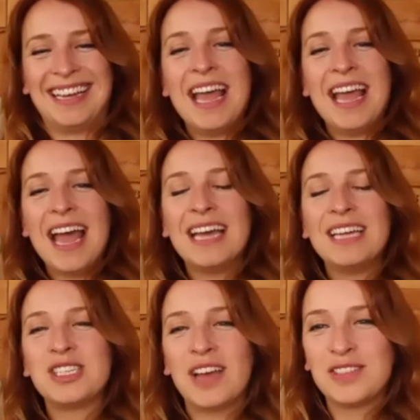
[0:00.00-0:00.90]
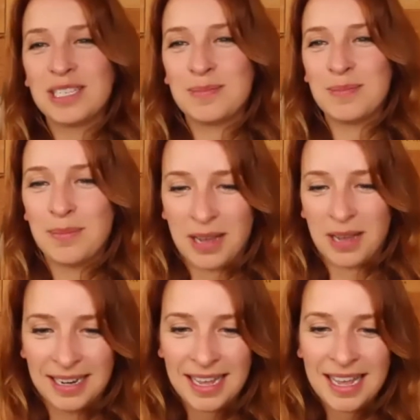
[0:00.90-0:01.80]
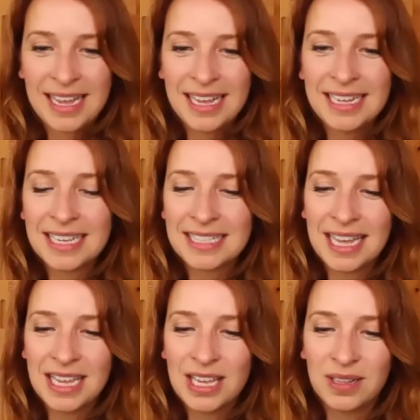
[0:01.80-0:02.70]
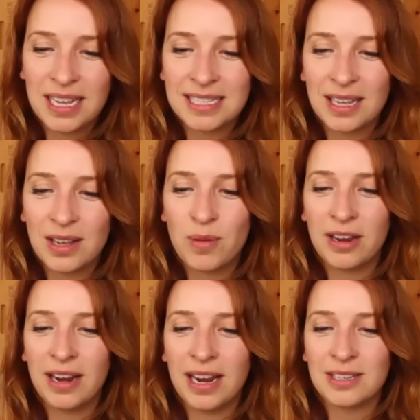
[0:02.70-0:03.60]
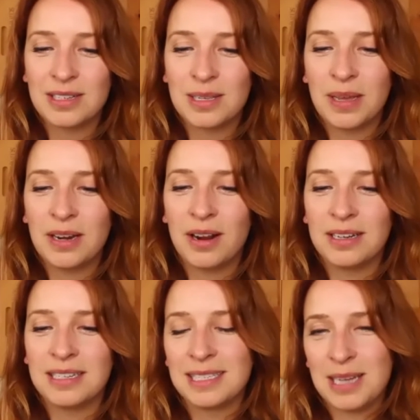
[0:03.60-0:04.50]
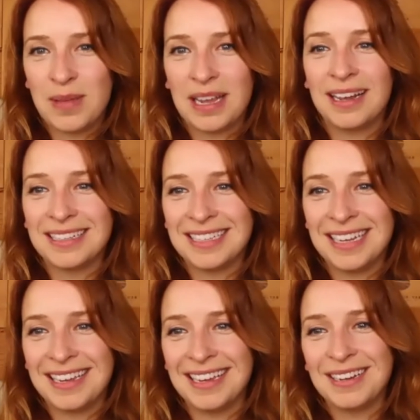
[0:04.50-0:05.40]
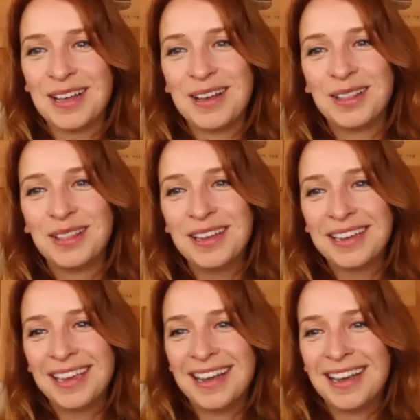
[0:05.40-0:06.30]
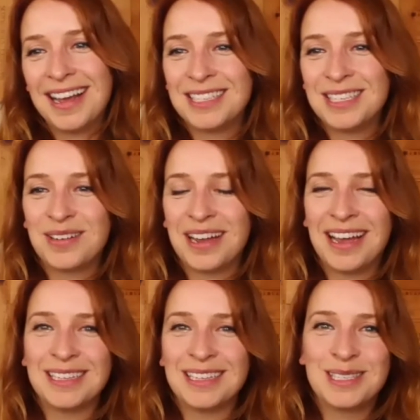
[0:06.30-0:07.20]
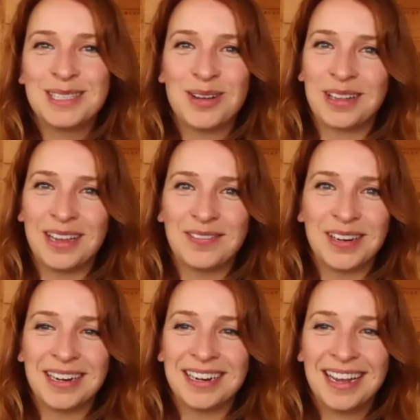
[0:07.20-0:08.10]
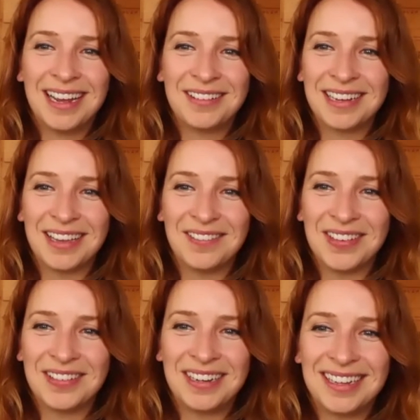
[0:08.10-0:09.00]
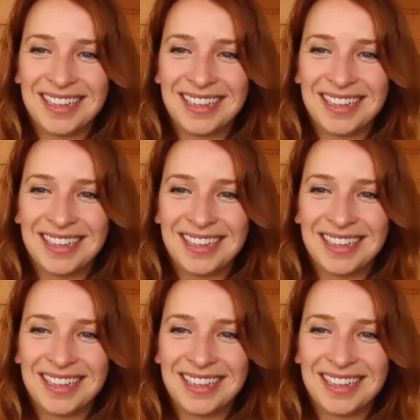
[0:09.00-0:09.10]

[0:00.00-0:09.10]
And Jeff just made a pun. He says, thank you, Alessa. While your answer is a bit hard to stomach, I'll take it. Look at us, you guys. So clever. How I love you all.